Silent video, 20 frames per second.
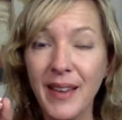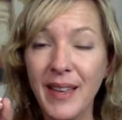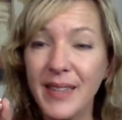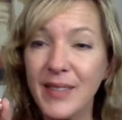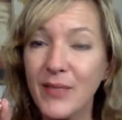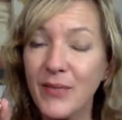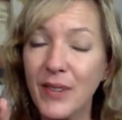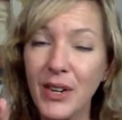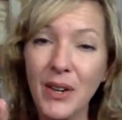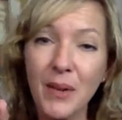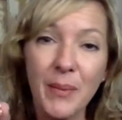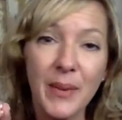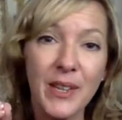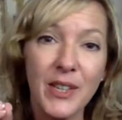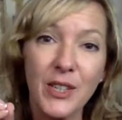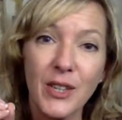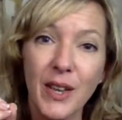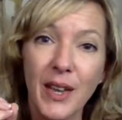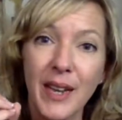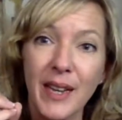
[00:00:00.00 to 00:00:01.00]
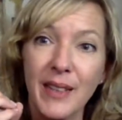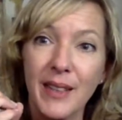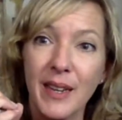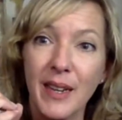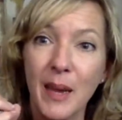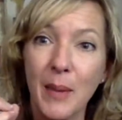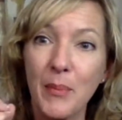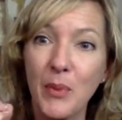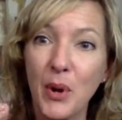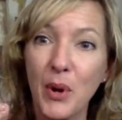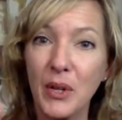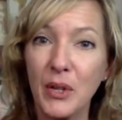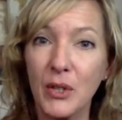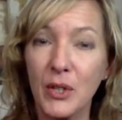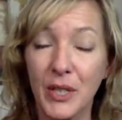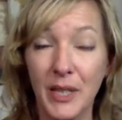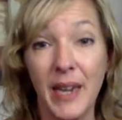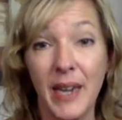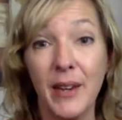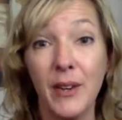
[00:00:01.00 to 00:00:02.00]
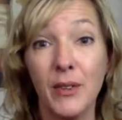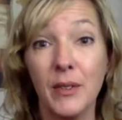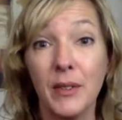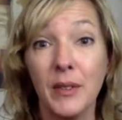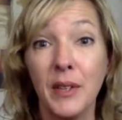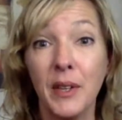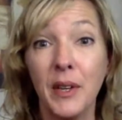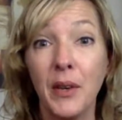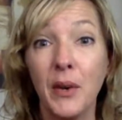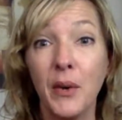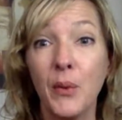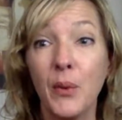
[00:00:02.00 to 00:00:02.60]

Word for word: it's very much like the number on your scale